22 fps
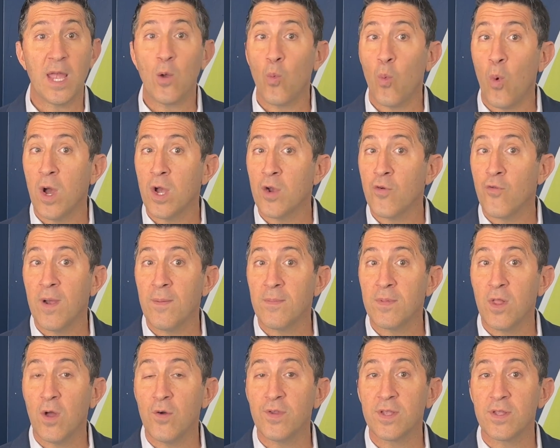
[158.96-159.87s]
a 1-gram
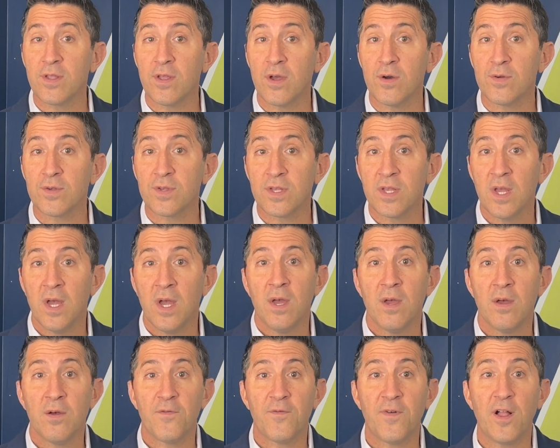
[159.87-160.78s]
loading dose
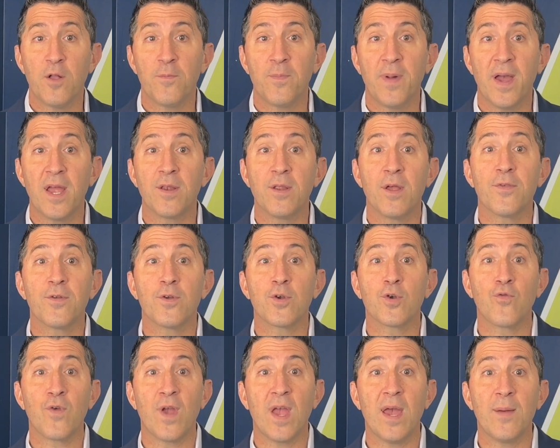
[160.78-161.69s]
followed by another
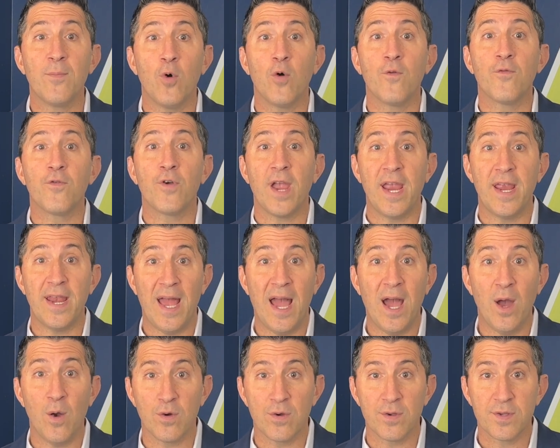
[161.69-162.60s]
gram over 8
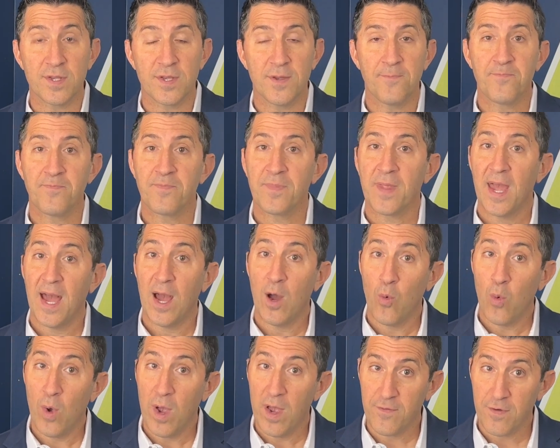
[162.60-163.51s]
hours.
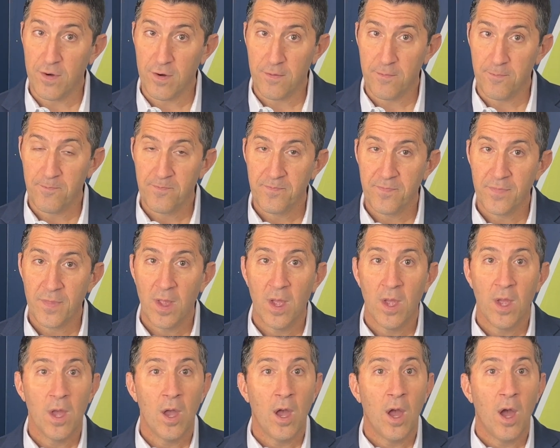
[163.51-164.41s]
However,
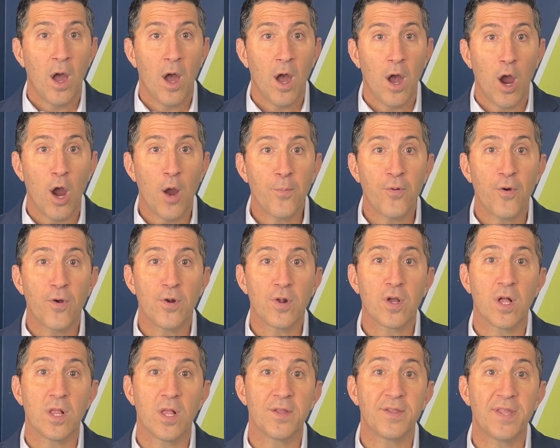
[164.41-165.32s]
our
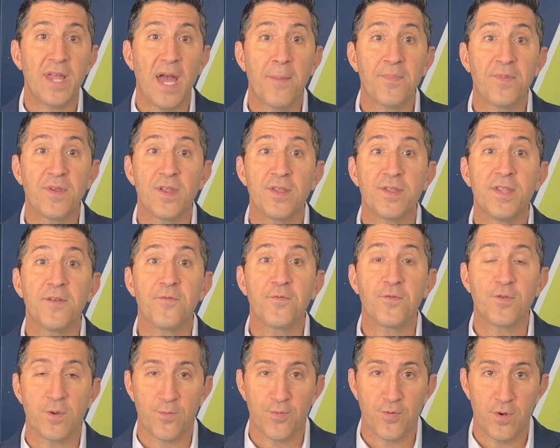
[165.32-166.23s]
protocol adopted a
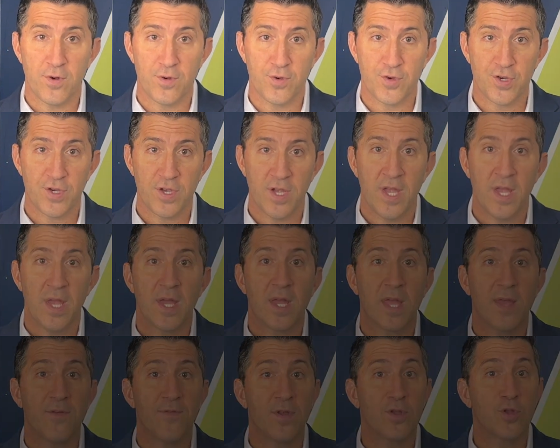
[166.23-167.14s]
different approach,
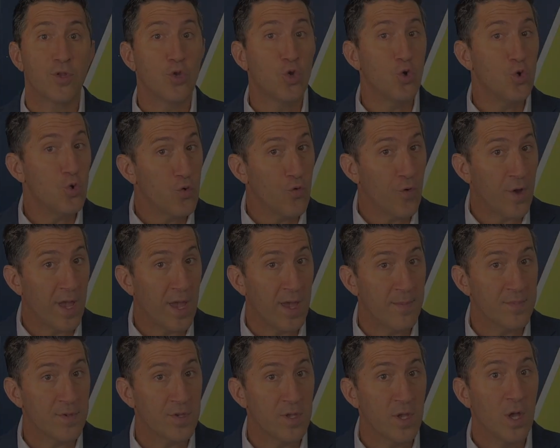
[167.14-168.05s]
giving 2
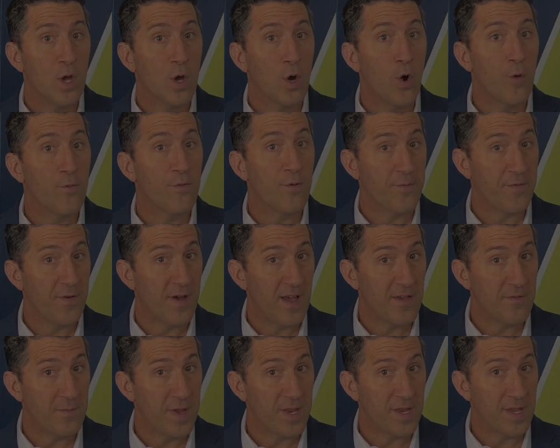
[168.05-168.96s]
grams over
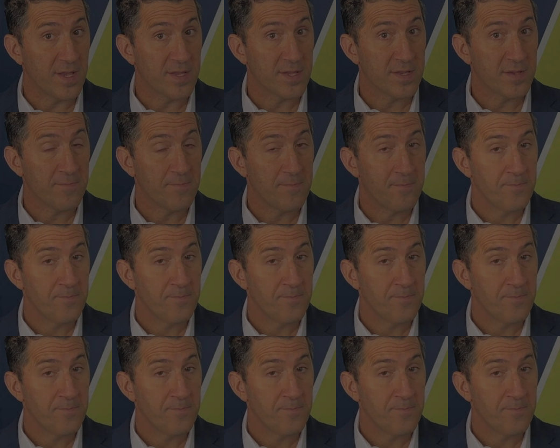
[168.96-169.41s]
5 minutes.